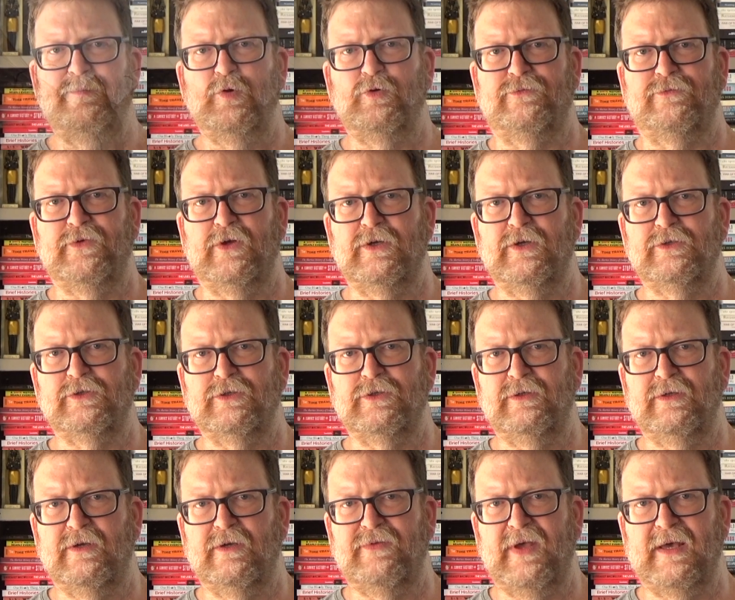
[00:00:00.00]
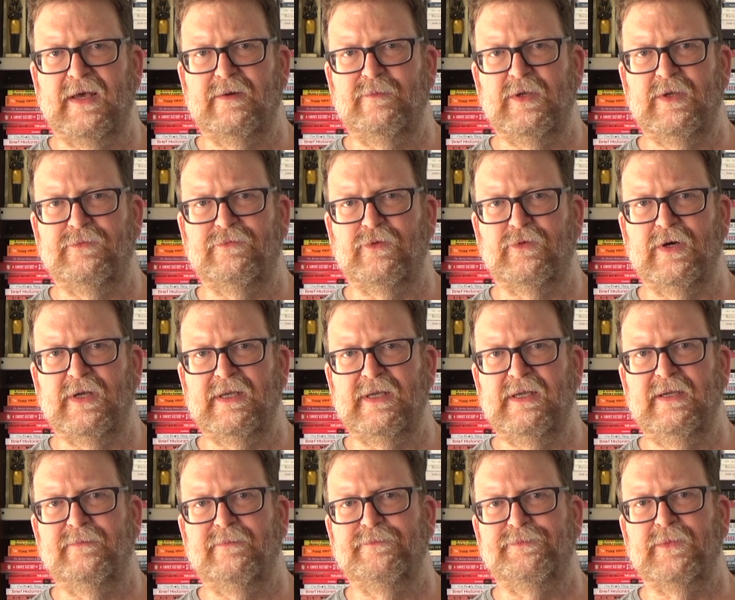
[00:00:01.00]
ebook version of How to Be
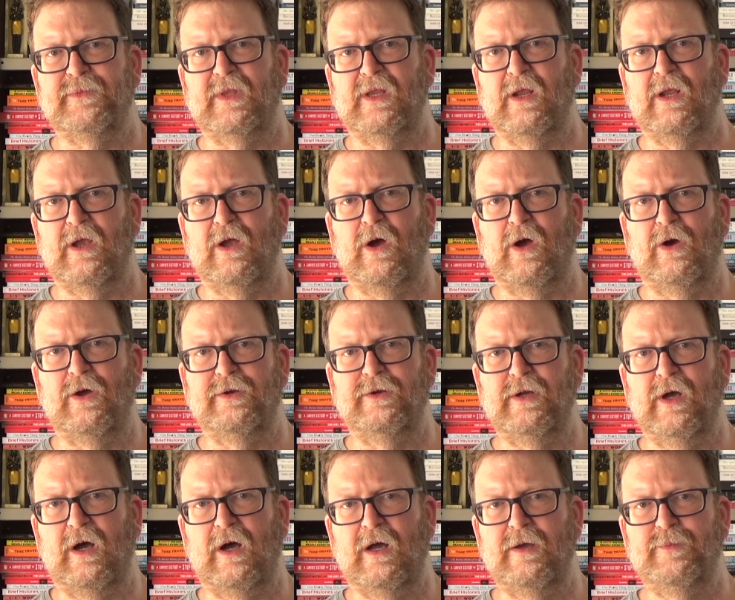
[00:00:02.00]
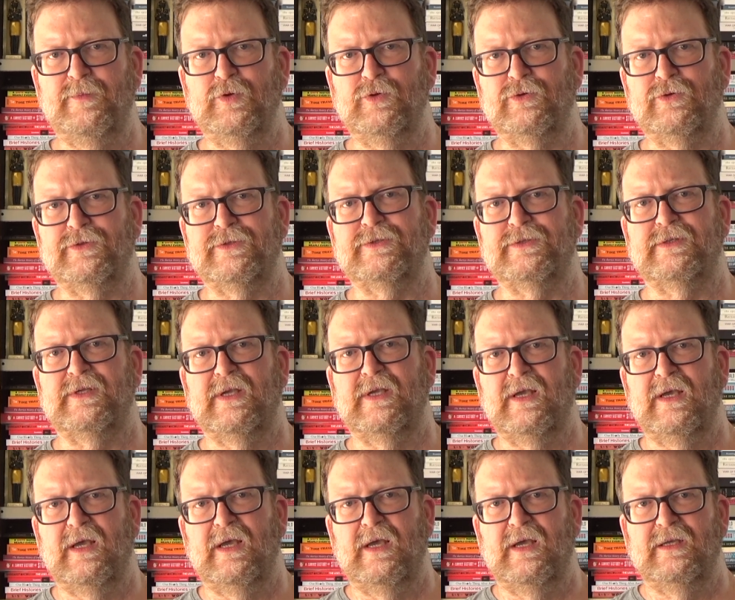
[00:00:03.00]
Free on iBooks,
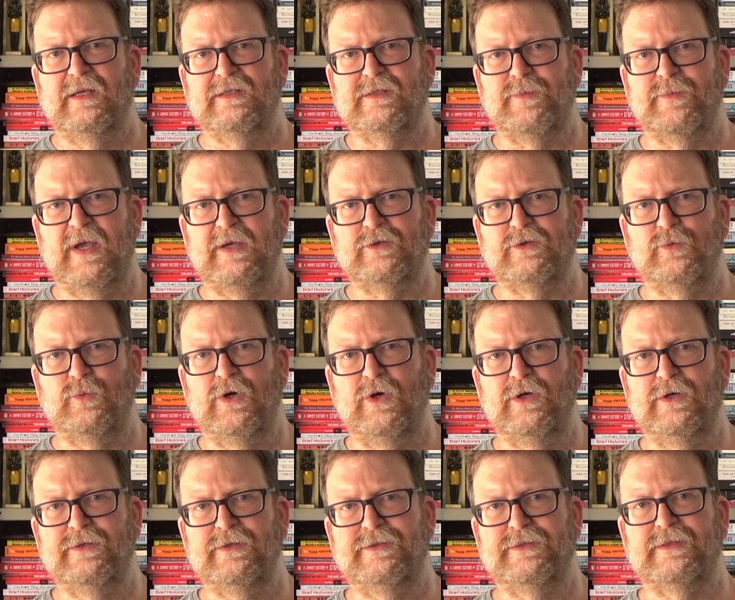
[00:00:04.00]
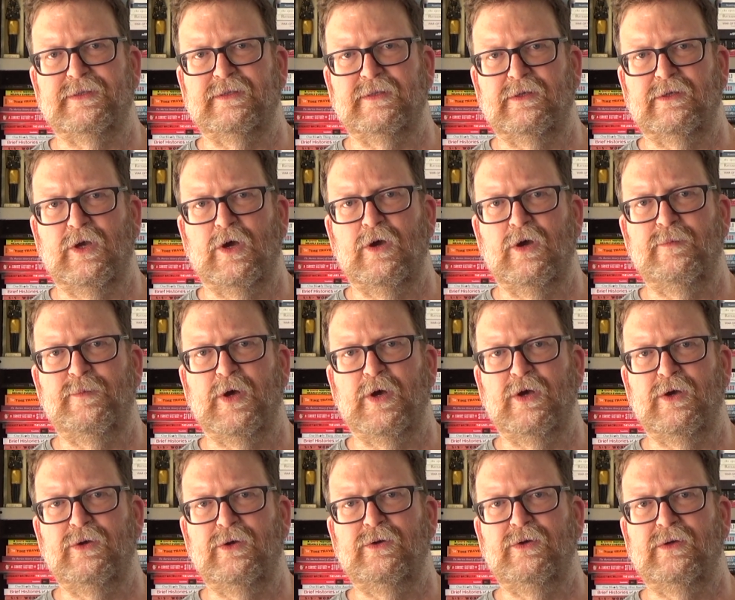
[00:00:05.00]
Smashwords,
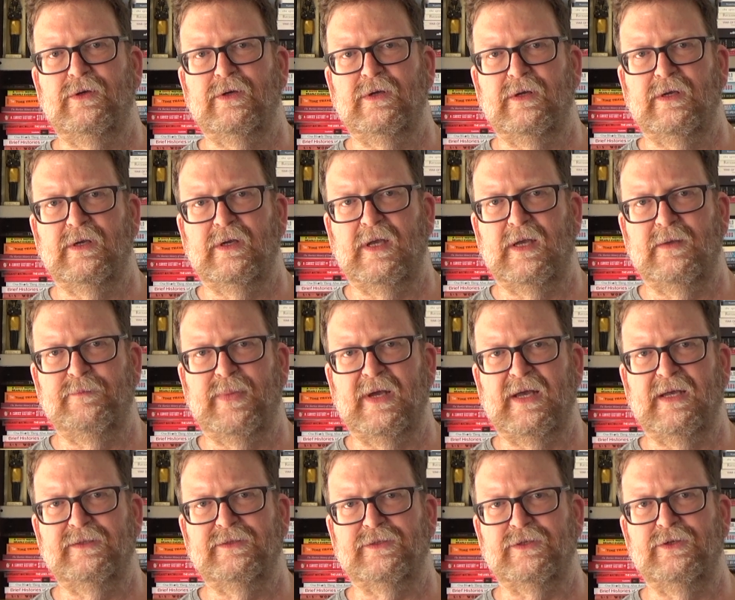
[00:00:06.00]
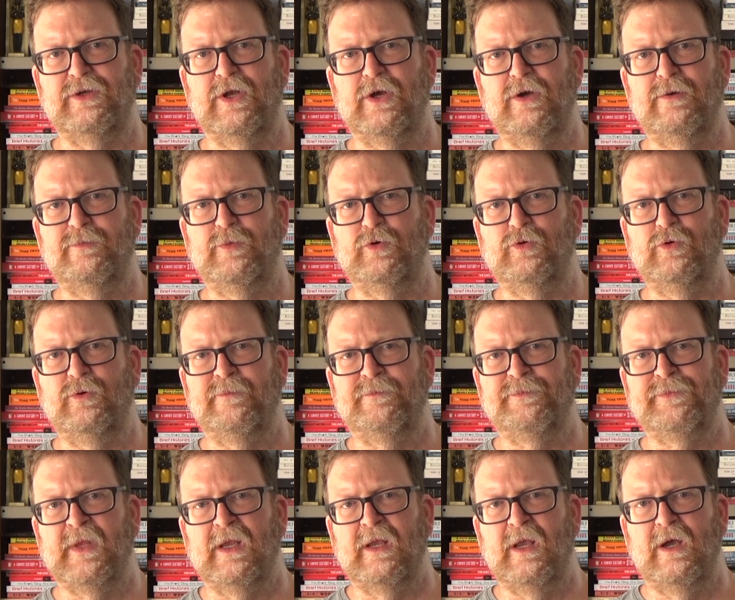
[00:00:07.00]
Kobo and Barnes & Noble,
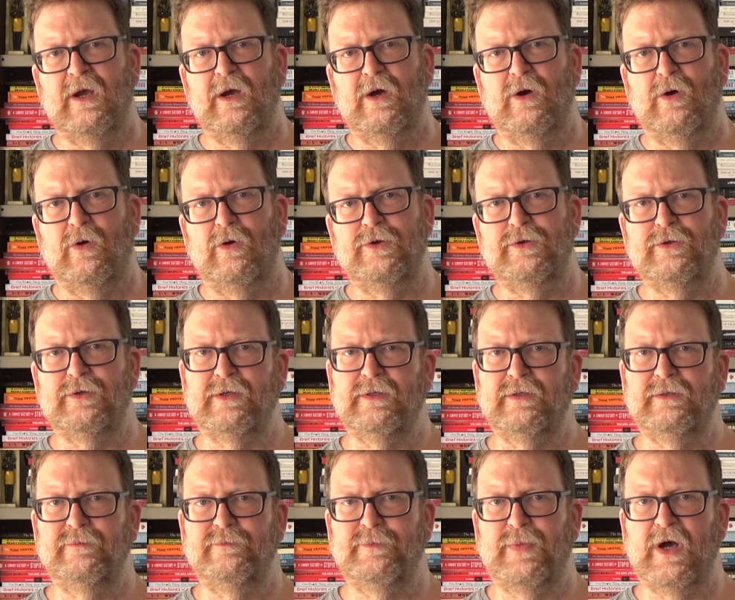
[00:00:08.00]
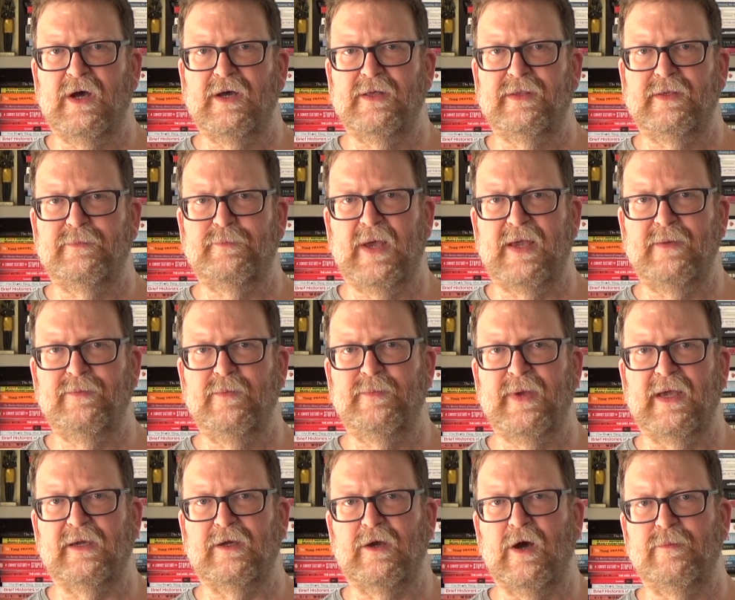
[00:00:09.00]
or you can buy the
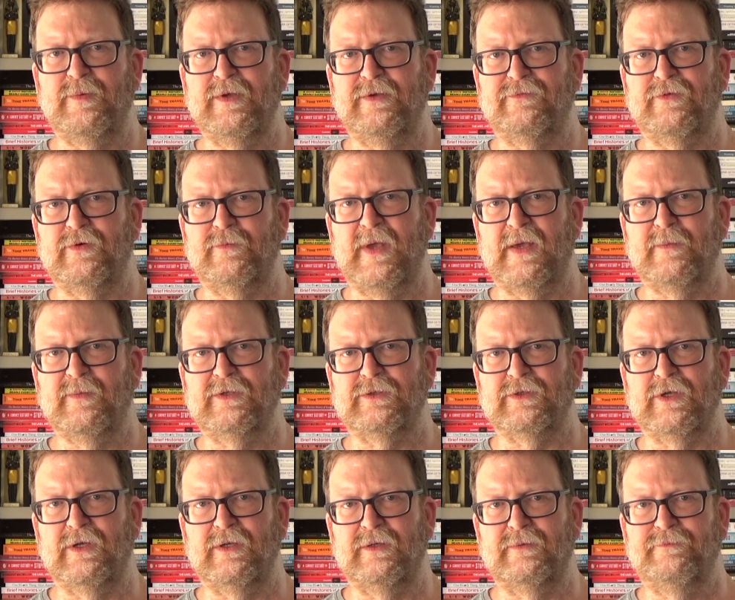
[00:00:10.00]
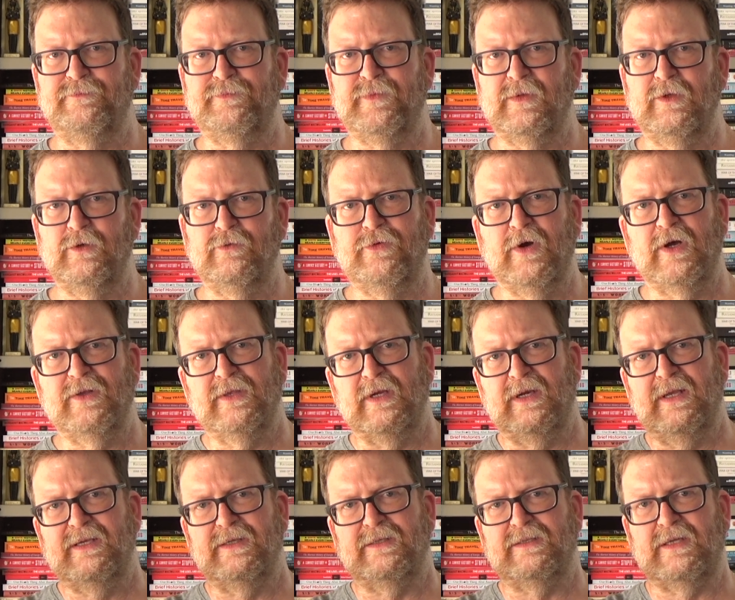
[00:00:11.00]
paperback copy from Amazon. You'll find the
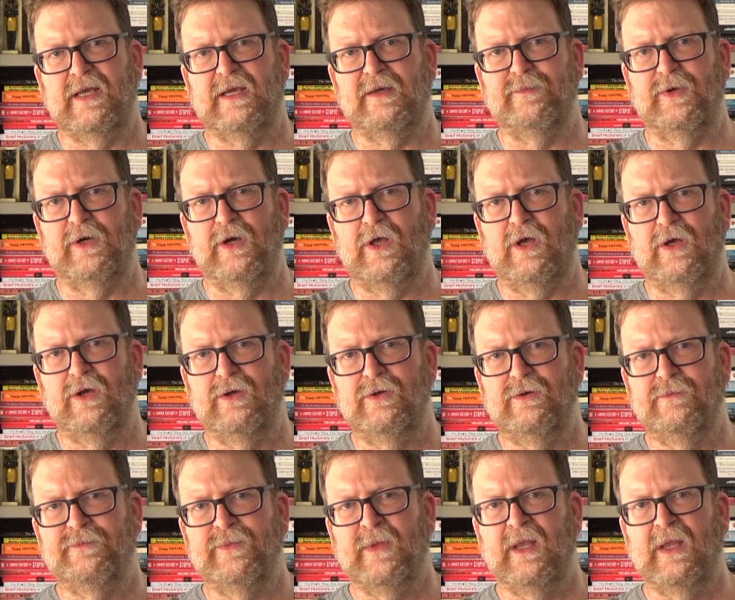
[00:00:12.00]
links down below,